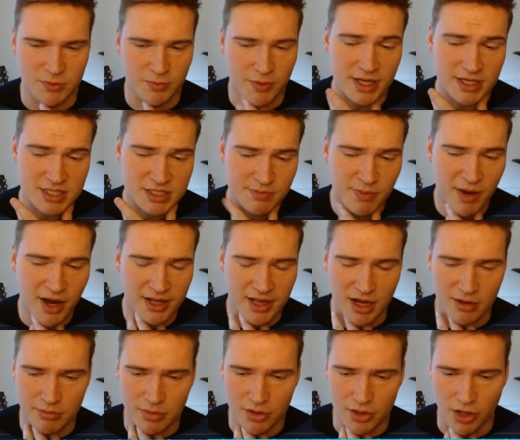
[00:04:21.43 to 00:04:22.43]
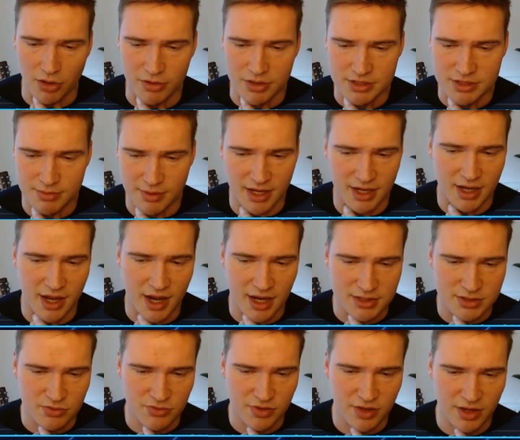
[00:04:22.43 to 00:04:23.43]
We can spike down below it, but I
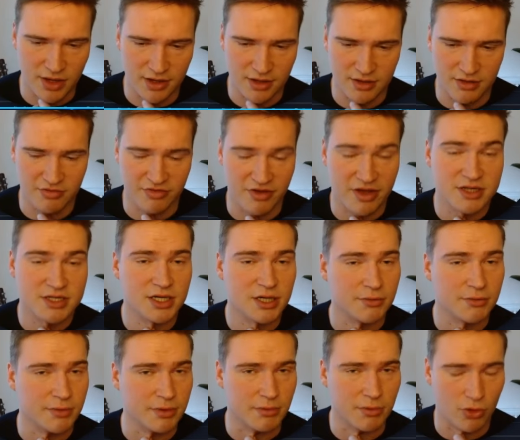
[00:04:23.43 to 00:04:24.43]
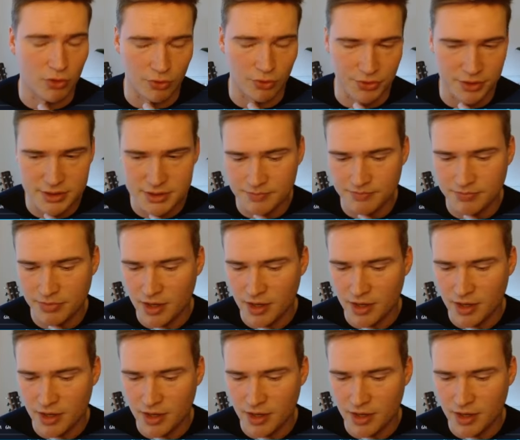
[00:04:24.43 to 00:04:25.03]
do think eventually we will hold it.